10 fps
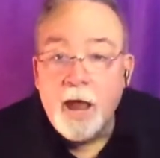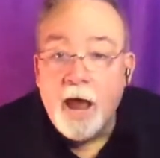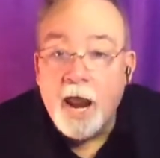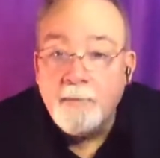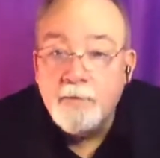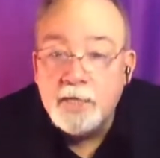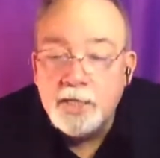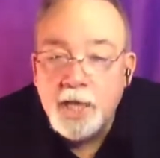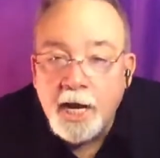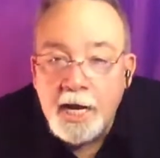And I'm
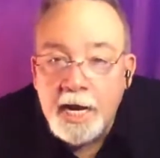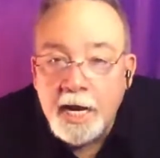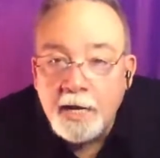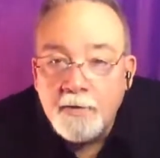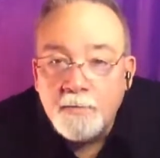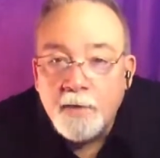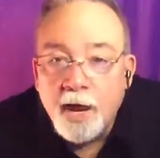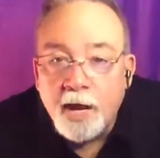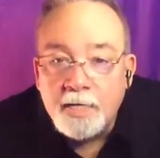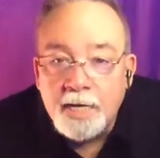just checking in.
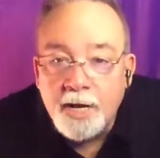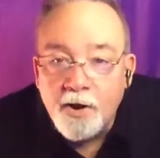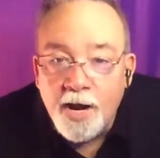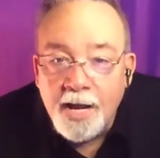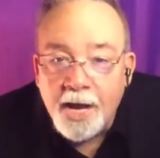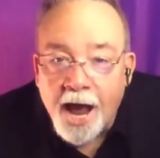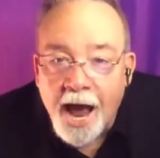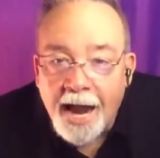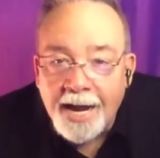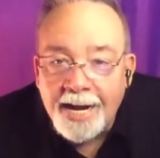And I sing, they're going to
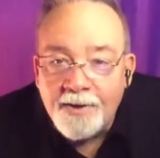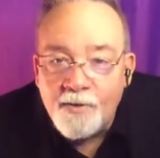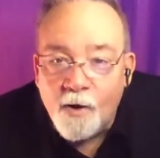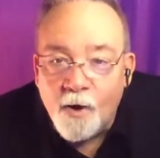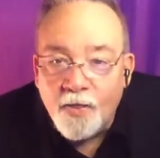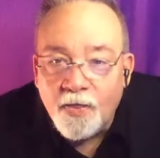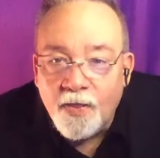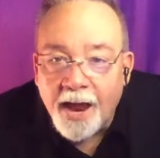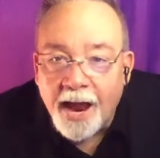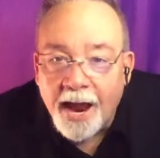got it, go
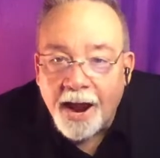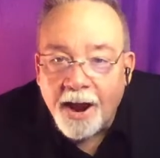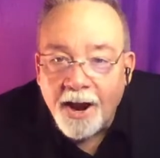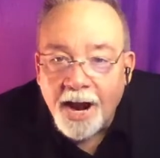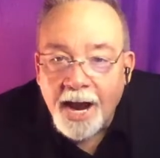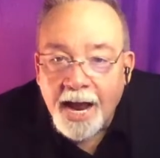there.